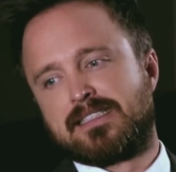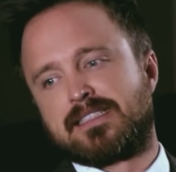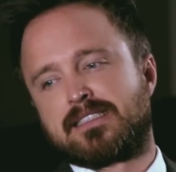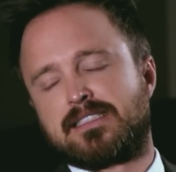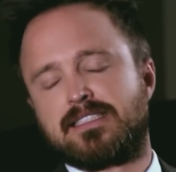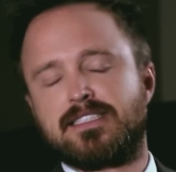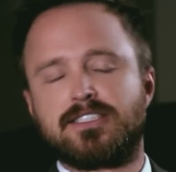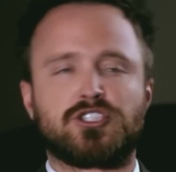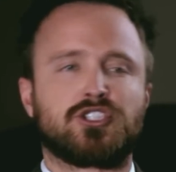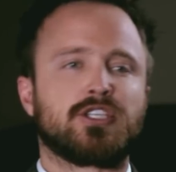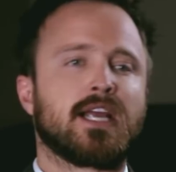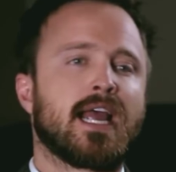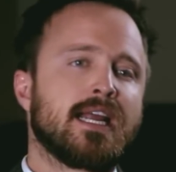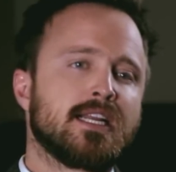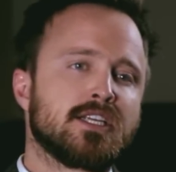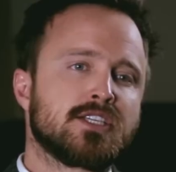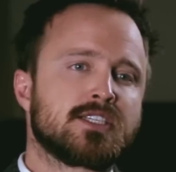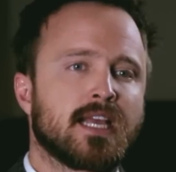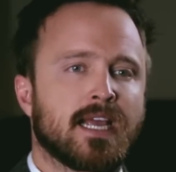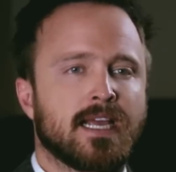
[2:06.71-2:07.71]
cliche
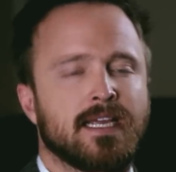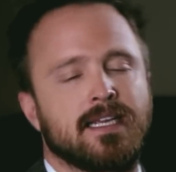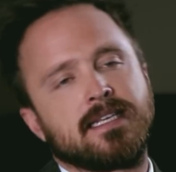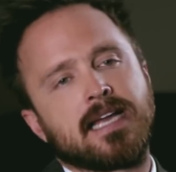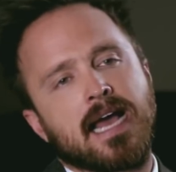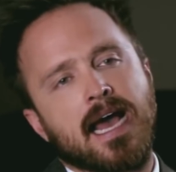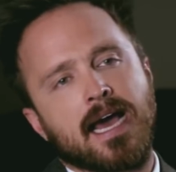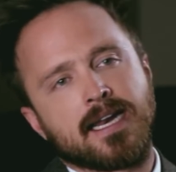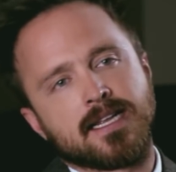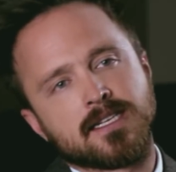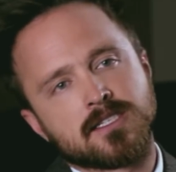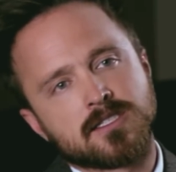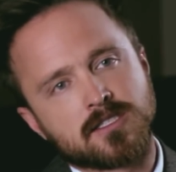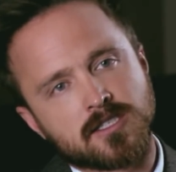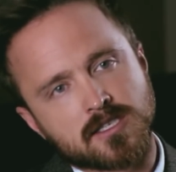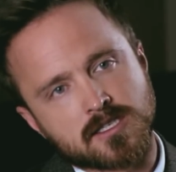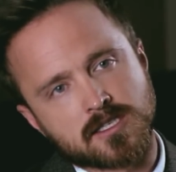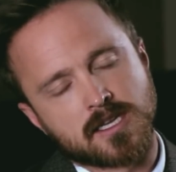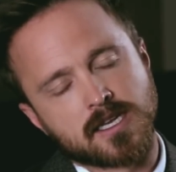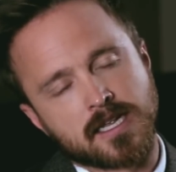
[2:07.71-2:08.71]
to say, yeah, it
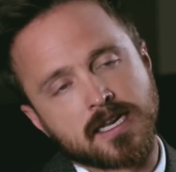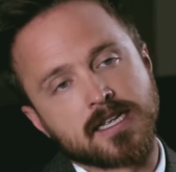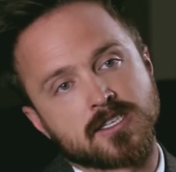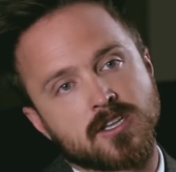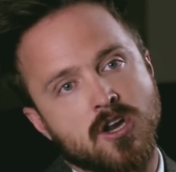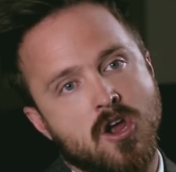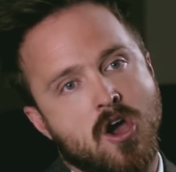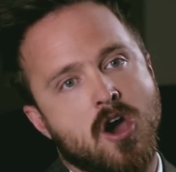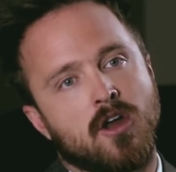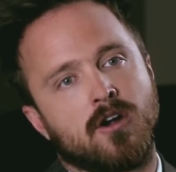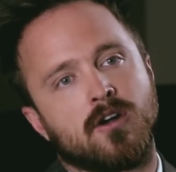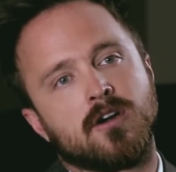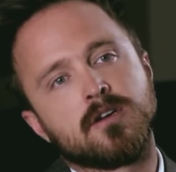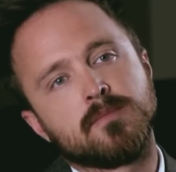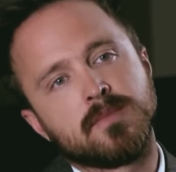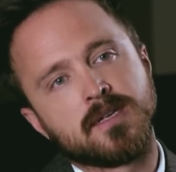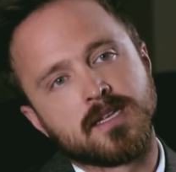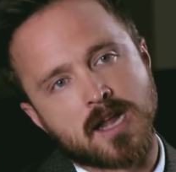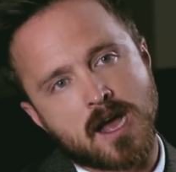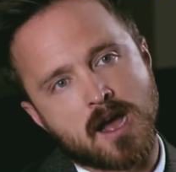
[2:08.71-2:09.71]
is an honor to
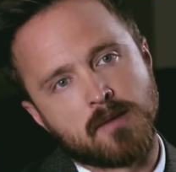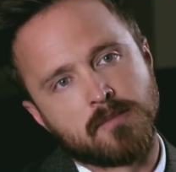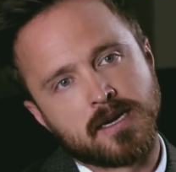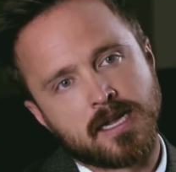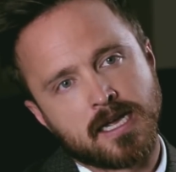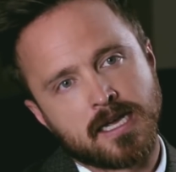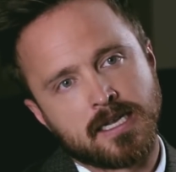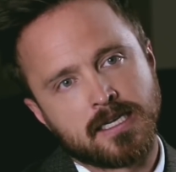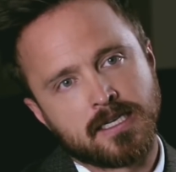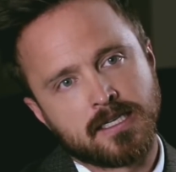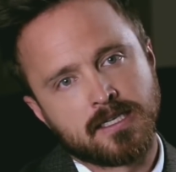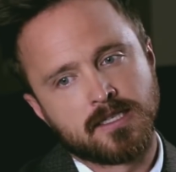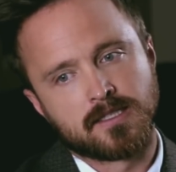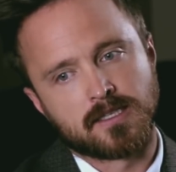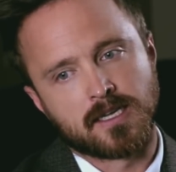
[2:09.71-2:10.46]
be nominated,